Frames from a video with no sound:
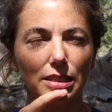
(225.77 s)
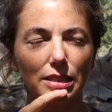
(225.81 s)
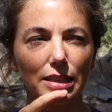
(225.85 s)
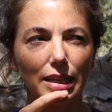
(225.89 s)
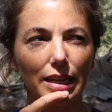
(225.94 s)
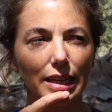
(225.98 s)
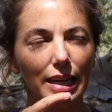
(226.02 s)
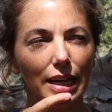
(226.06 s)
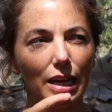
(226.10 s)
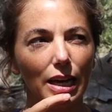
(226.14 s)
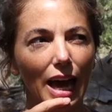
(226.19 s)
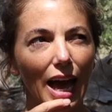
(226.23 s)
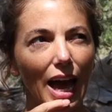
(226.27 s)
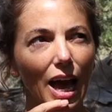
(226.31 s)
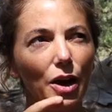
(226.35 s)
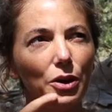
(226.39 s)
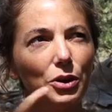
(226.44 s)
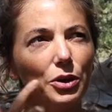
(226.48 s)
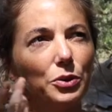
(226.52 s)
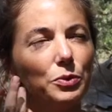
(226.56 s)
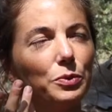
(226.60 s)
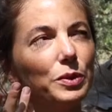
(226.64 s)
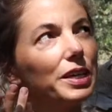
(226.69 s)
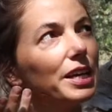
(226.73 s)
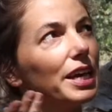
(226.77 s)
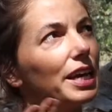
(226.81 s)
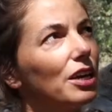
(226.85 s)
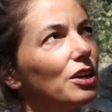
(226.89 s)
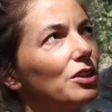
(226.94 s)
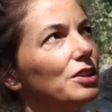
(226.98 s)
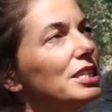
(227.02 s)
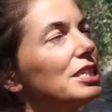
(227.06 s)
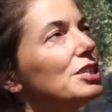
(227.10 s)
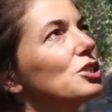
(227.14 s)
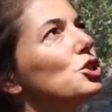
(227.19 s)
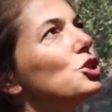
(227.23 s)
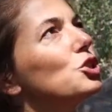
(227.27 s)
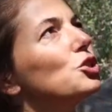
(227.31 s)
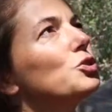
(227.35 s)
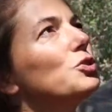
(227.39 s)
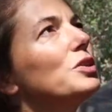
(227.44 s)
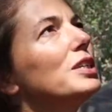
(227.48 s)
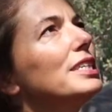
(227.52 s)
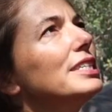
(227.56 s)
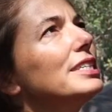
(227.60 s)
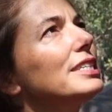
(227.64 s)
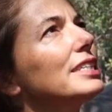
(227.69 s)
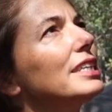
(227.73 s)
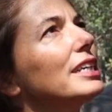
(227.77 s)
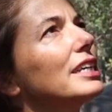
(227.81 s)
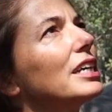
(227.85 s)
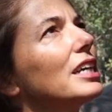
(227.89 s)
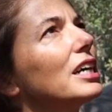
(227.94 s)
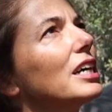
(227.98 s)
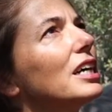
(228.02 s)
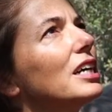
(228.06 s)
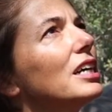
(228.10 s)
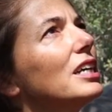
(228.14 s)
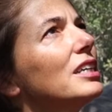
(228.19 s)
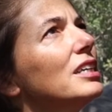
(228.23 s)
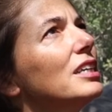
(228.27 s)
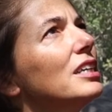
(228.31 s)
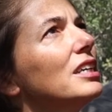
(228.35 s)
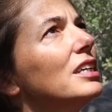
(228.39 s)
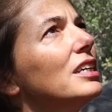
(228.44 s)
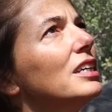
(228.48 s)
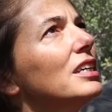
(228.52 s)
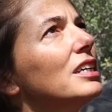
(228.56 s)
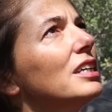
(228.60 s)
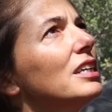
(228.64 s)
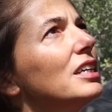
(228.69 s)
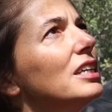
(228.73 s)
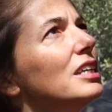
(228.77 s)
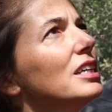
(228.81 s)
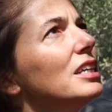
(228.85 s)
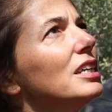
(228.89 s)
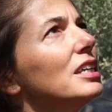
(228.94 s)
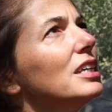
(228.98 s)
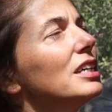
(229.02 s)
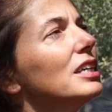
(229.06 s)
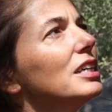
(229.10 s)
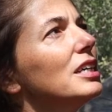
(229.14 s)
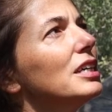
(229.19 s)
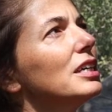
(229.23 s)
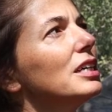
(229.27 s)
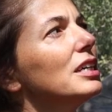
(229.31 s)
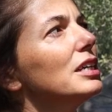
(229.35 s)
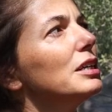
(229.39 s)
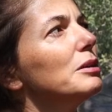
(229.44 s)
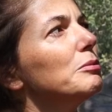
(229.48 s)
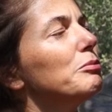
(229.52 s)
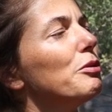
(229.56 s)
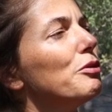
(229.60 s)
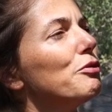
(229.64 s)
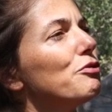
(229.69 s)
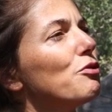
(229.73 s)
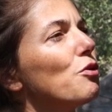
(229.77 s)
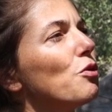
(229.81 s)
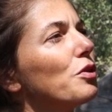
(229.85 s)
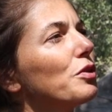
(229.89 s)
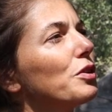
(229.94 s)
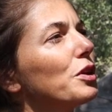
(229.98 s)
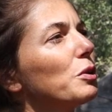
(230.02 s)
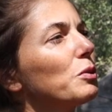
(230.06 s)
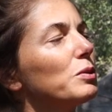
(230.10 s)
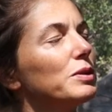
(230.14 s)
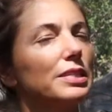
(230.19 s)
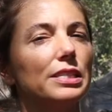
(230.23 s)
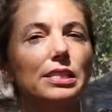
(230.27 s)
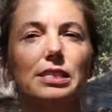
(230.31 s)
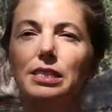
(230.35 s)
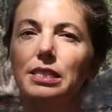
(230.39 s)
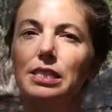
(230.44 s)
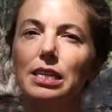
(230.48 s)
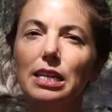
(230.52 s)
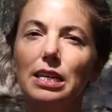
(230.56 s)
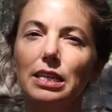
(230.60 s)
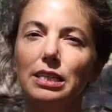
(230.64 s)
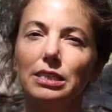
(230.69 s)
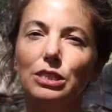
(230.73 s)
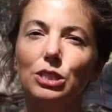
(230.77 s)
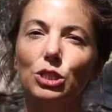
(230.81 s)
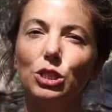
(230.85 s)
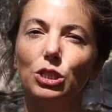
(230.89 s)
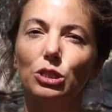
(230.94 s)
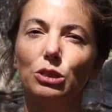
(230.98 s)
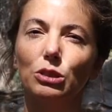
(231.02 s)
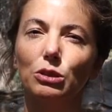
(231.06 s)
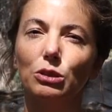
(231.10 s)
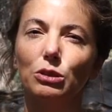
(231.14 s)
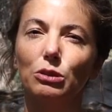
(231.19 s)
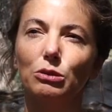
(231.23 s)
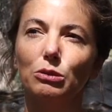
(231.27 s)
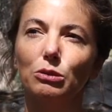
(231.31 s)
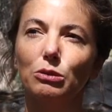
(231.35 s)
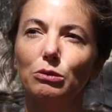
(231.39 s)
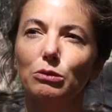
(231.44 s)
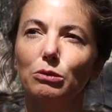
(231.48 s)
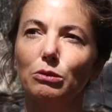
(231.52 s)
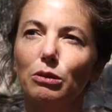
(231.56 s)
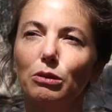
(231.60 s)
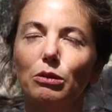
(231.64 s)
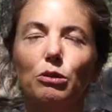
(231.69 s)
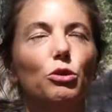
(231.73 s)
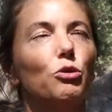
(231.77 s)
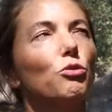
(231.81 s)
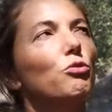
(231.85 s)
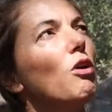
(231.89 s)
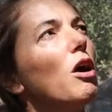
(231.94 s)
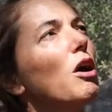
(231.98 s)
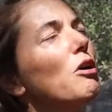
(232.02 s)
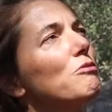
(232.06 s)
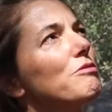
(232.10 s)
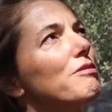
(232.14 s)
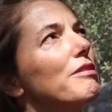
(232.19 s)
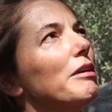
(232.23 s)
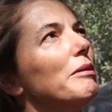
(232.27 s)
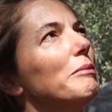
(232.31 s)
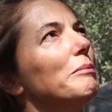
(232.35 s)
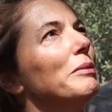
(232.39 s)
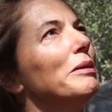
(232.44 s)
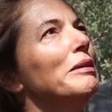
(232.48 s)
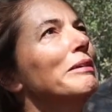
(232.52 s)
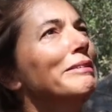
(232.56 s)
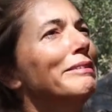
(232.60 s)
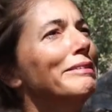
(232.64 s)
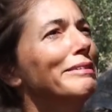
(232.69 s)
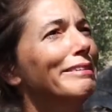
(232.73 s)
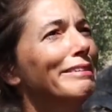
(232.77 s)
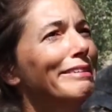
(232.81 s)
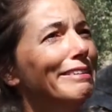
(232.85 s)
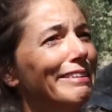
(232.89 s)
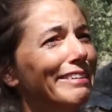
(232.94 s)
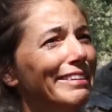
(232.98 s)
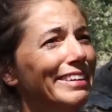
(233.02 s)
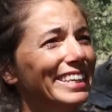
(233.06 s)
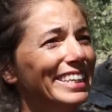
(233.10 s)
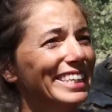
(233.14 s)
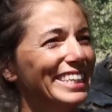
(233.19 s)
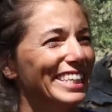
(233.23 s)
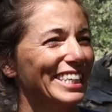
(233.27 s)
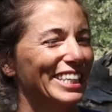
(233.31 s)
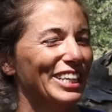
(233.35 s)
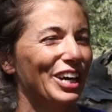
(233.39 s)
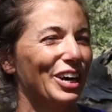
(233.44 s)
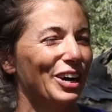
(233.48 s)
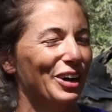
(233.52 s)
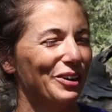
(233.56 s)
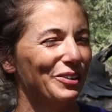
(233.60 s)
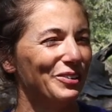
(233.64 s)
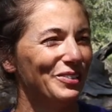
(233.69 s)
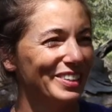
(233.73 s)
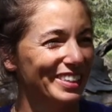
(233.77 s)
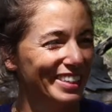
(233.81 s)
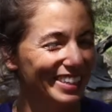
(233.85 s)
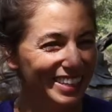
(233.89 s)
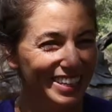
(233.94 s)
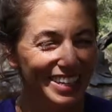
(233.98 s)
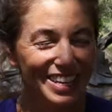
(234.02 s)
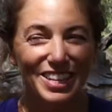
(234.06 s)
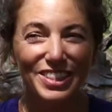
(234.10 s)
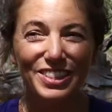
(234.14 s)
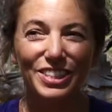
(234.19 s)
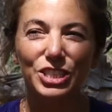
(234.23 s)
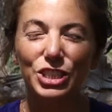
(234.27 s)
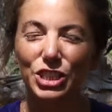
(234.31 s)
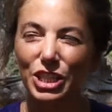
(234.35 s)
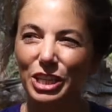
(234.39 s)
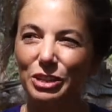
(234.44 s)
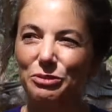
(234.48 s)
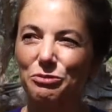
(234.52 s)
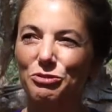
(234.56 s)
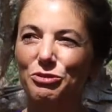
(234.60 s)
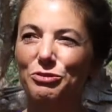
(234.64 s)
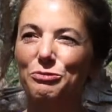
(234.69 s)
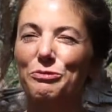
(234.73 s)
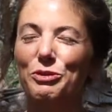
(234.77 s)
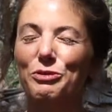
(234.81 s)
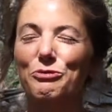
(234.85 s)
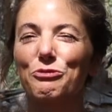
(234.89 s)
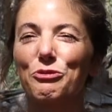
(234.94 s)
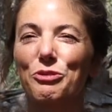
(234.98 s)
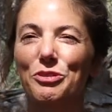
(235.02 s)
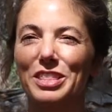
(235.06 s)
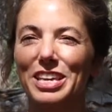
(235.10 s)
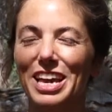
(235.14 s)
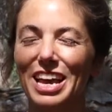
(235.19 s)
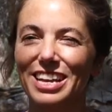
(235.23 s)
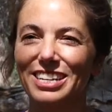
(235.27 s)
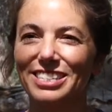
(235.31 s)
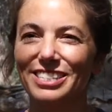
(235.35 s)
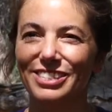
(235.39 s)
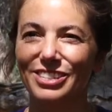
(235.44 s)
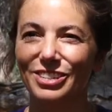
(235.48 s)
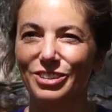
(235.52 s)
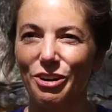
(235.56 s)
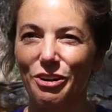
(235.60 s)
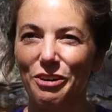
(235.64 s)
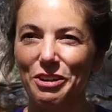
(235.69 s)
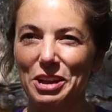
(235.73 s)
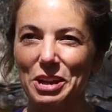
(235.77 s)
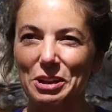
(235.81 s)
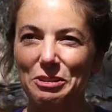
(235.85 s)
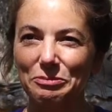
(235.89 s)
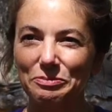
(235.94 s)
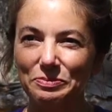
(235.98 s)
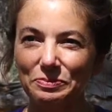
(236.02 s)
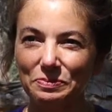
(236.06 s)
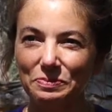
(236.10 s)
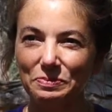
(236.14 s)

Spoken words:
Like, how did we get all these trees here before there was a seed to grow them? The chicken before the egg scenario.